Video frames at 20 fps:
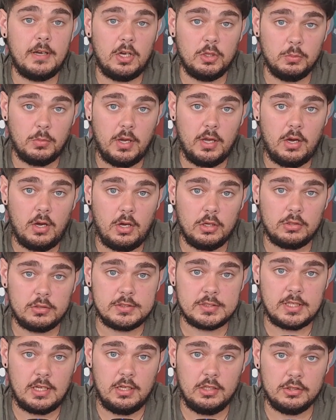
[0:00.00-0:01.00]
my art
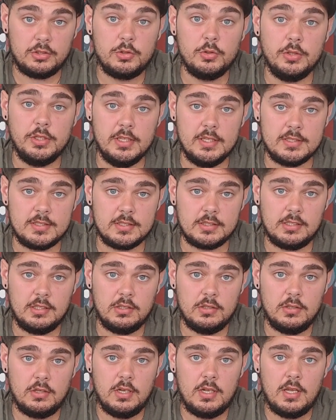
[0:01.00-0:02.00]
style 2 years ago,
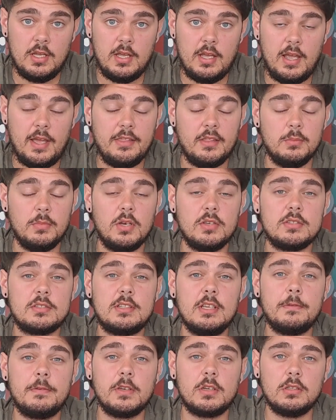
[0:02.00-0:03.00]
and the most
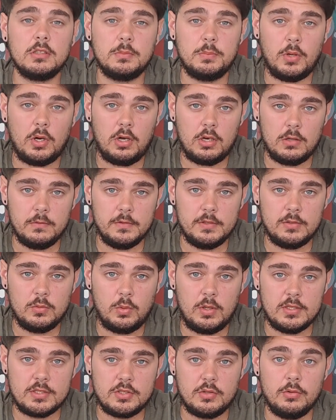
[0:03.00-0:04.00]
difficult part of it
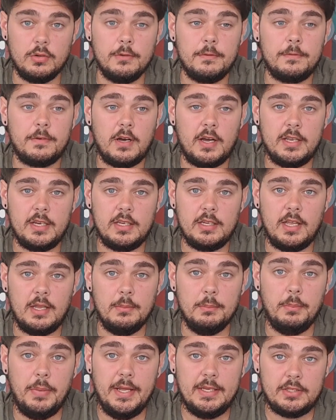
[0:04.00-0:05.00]
was refining and
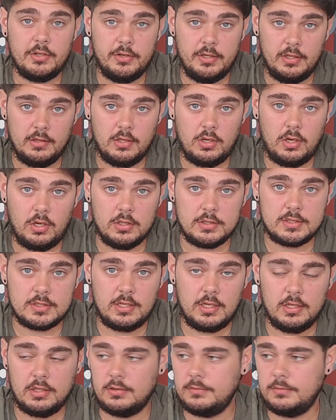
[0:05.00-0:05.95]
bettering the art style.